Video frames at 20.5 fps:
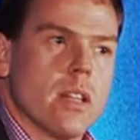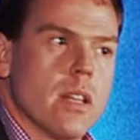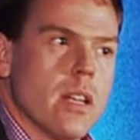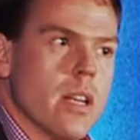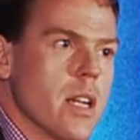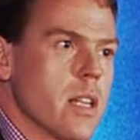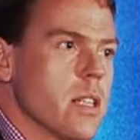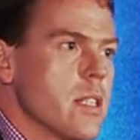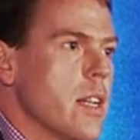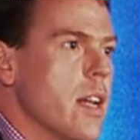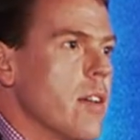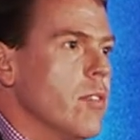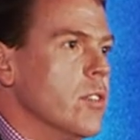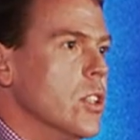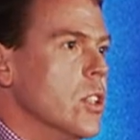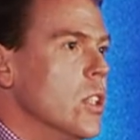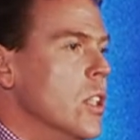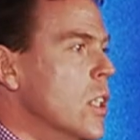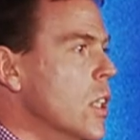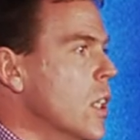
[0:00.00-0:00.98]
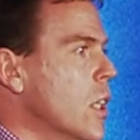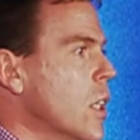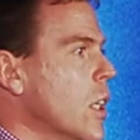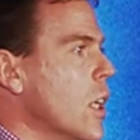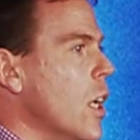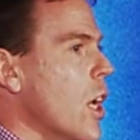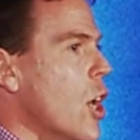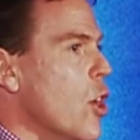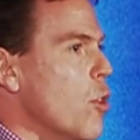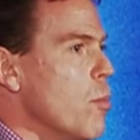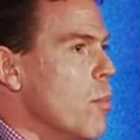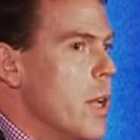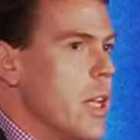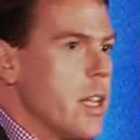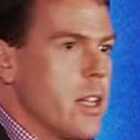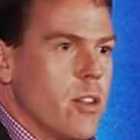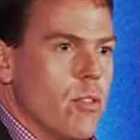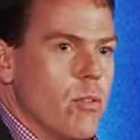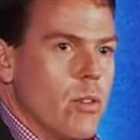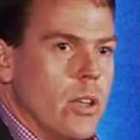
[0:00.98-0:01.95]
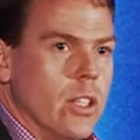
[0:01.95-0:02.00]
the next level and
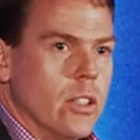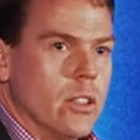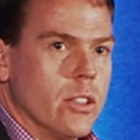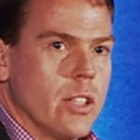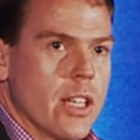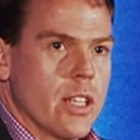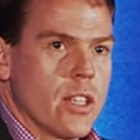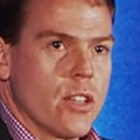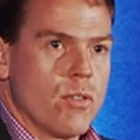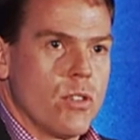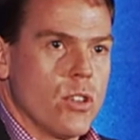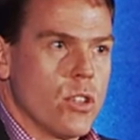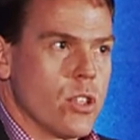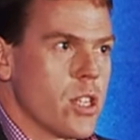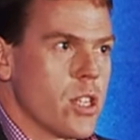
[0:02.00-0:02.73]
make it real. Thank you for your